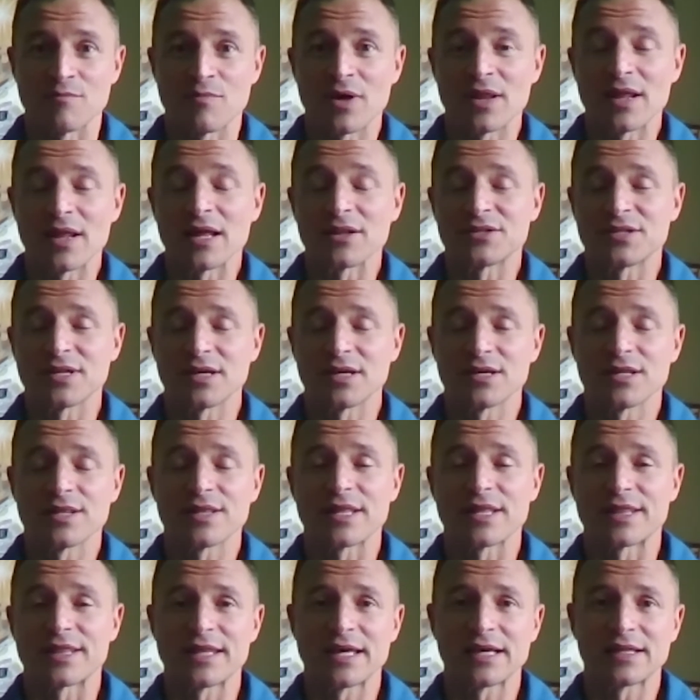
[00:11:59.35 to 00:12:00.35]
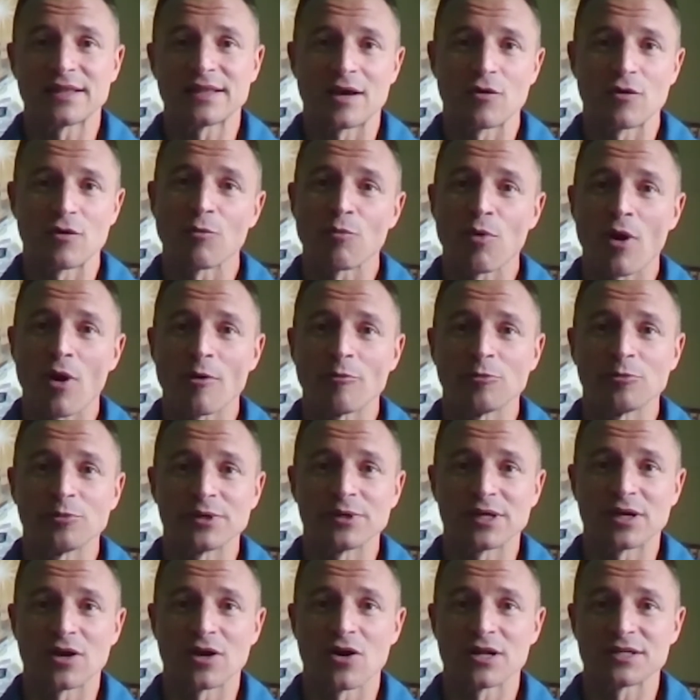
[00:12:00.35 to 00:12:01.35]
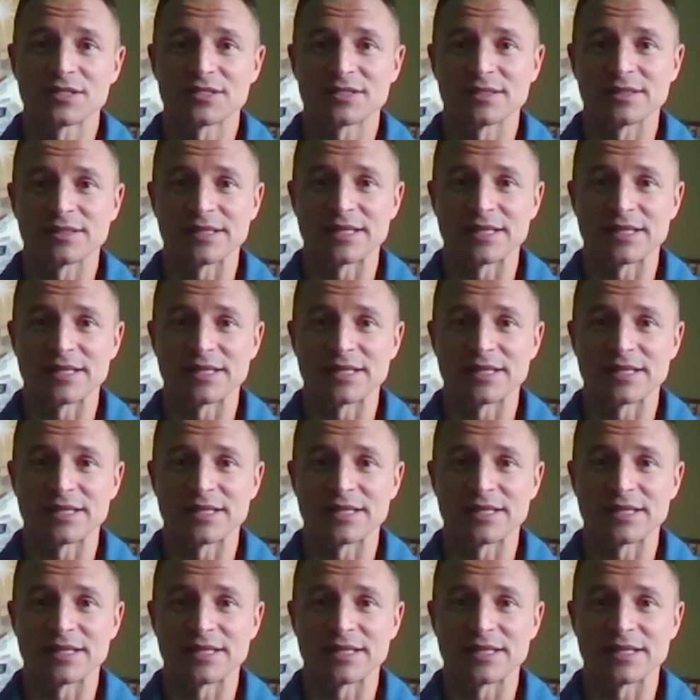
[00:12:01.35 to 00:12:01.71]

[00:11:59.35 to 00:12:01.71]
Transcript: But I'll tell you, the thing that we're probably constantly